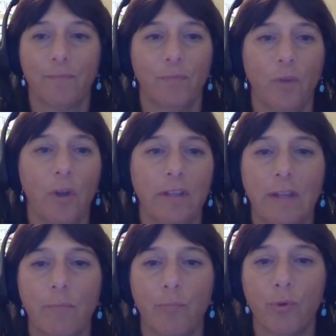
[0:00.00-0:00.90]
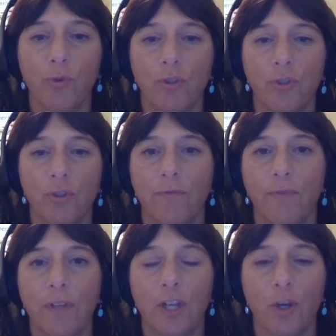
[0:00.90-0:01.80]
I think Bruce, your
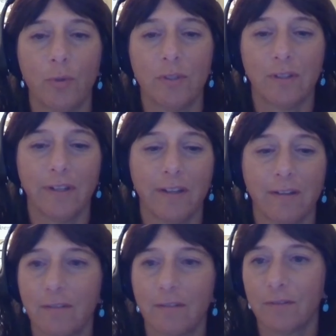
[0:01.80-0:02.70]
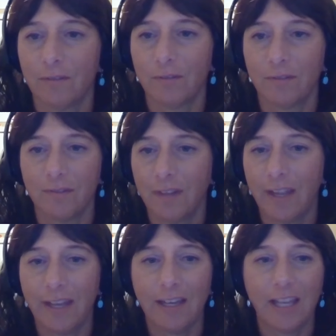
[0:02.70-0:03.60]
video is like, I
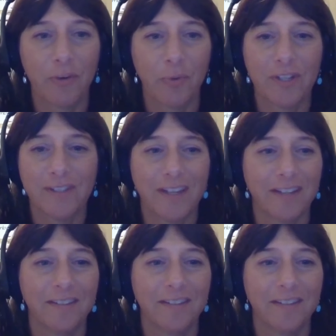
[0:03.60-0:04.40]
didn't hear what you said.